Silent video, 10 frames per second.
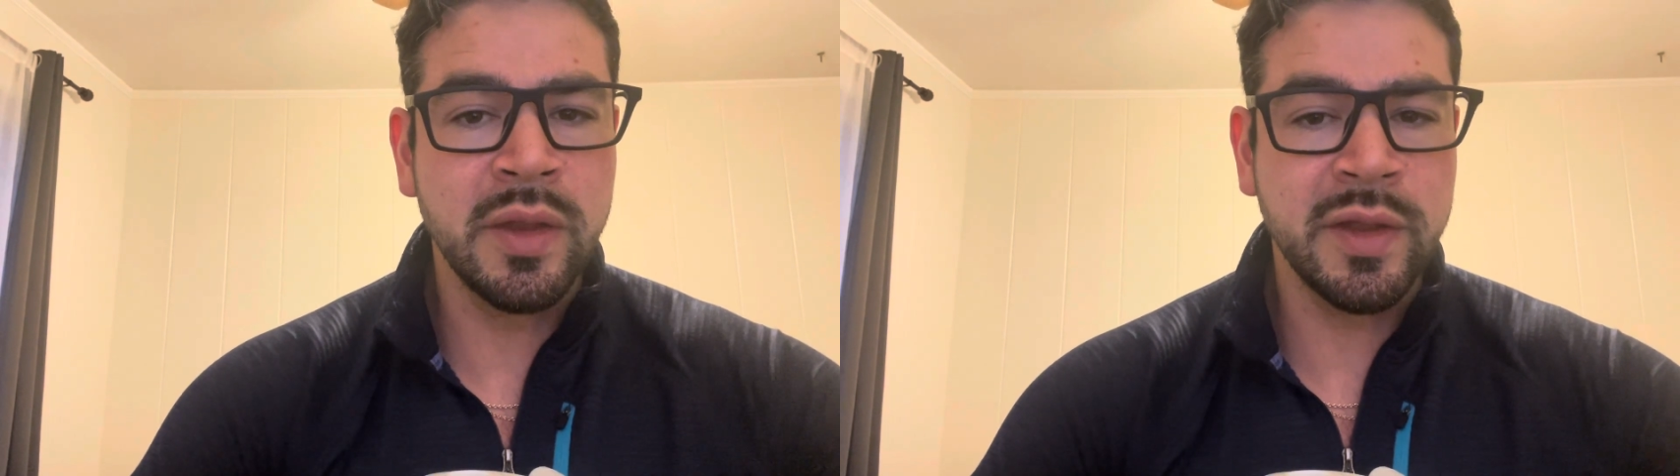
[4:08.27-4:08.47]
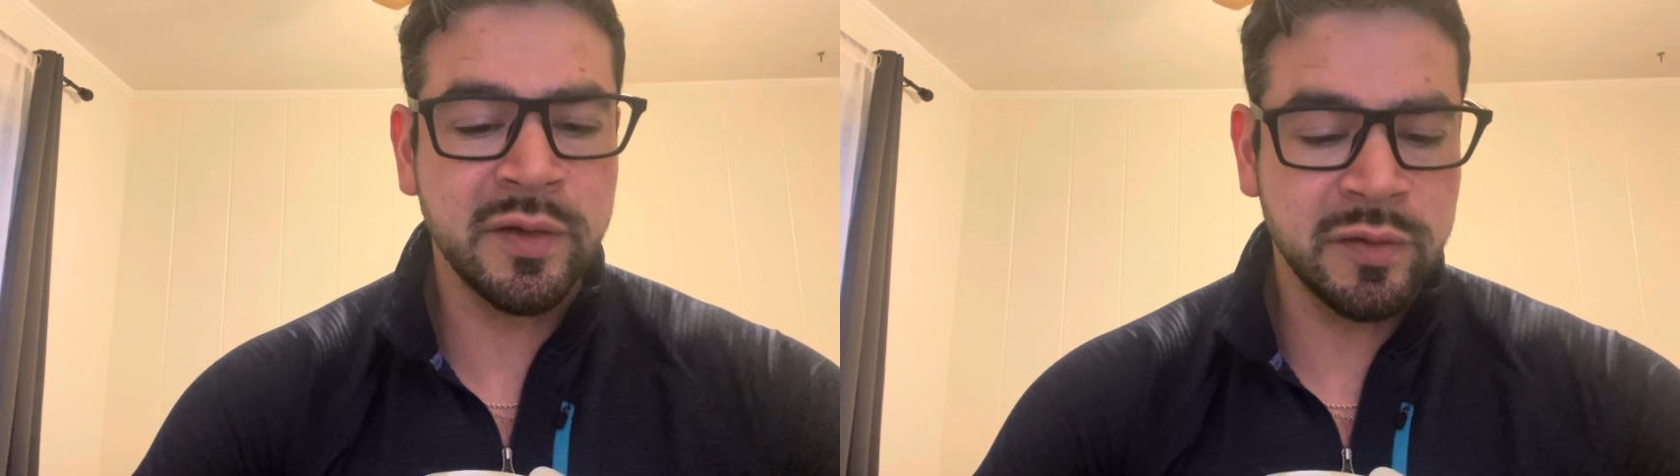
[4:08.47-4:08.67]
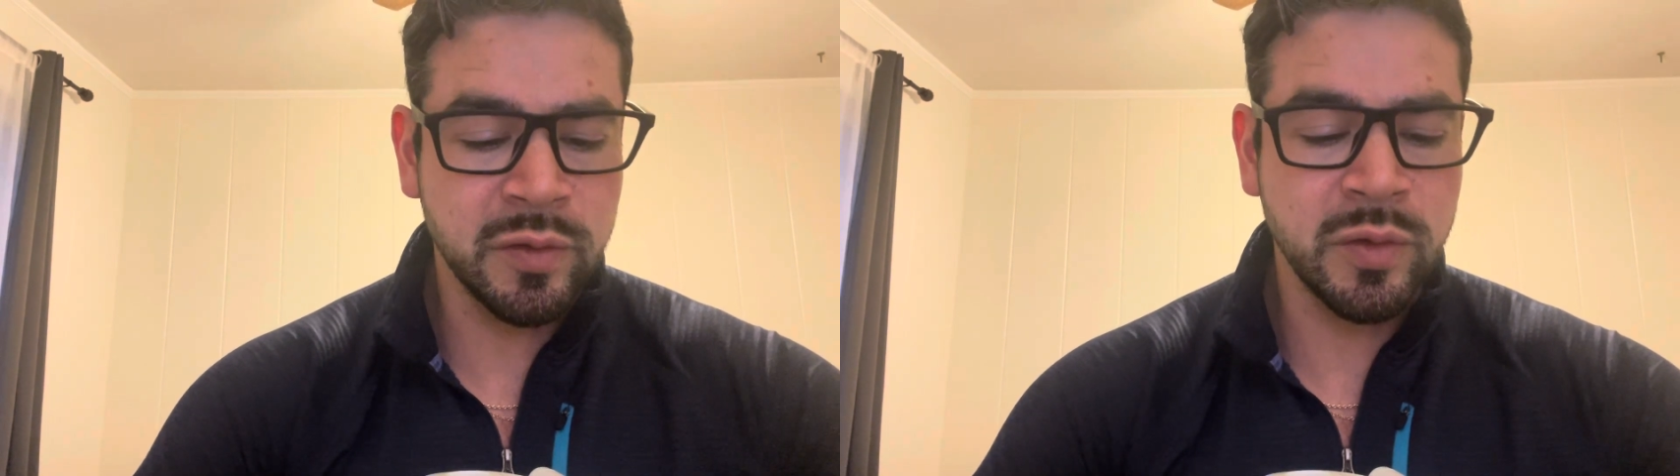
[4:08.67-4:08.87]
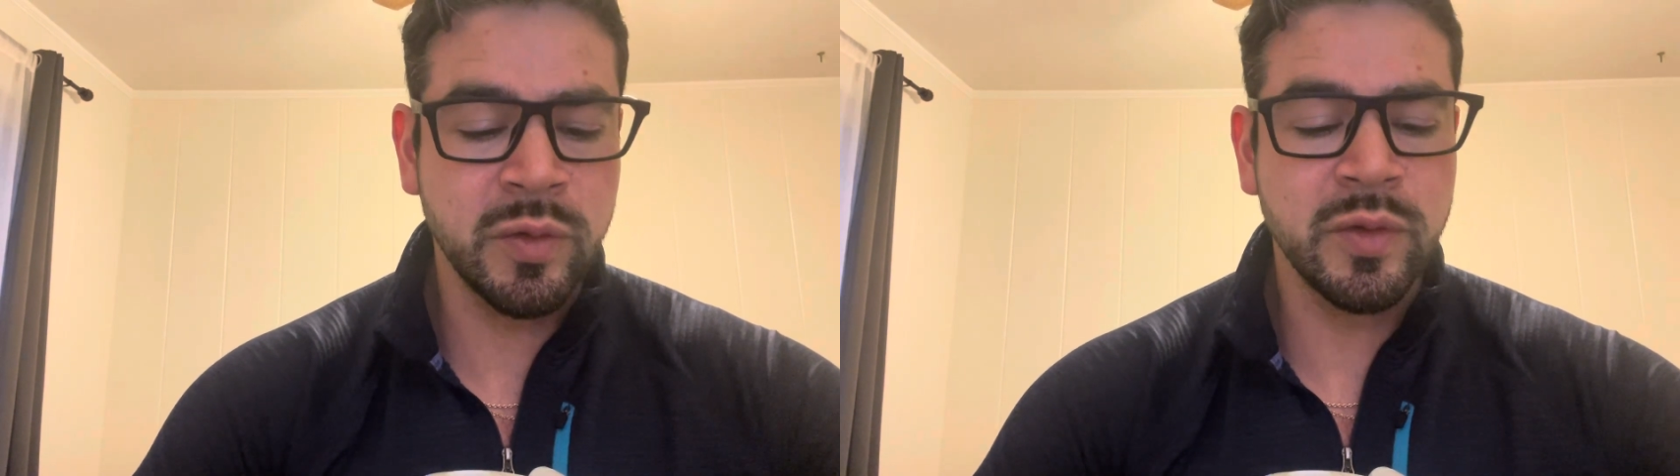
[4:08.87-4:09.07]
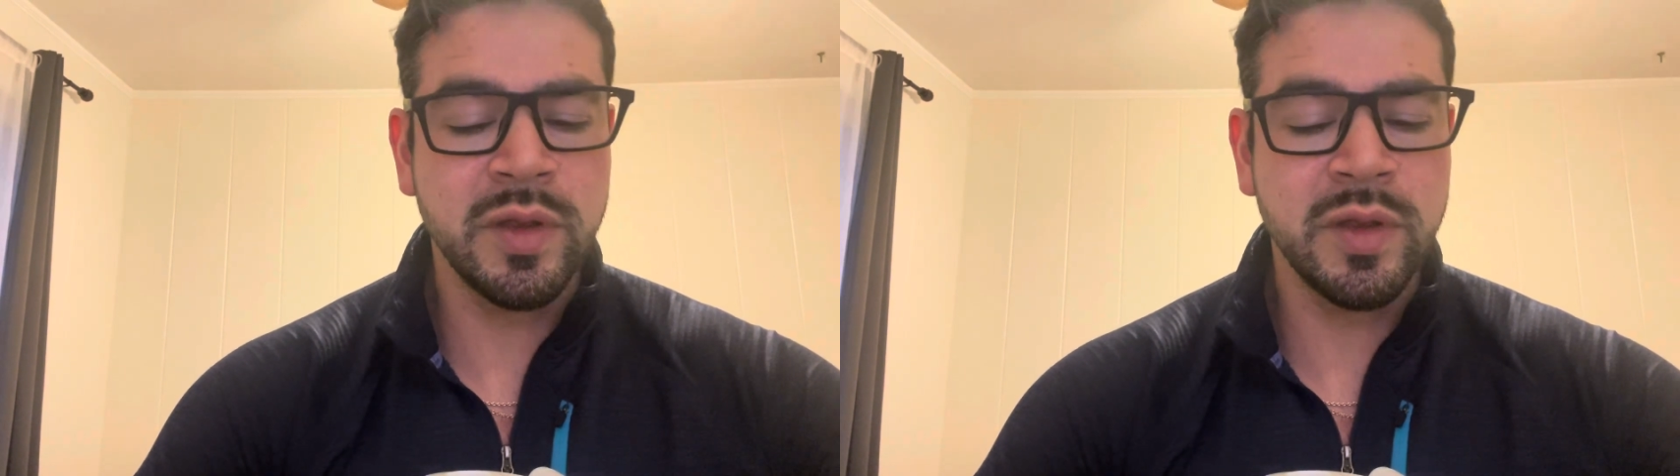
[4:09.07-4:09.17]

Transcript: thanks to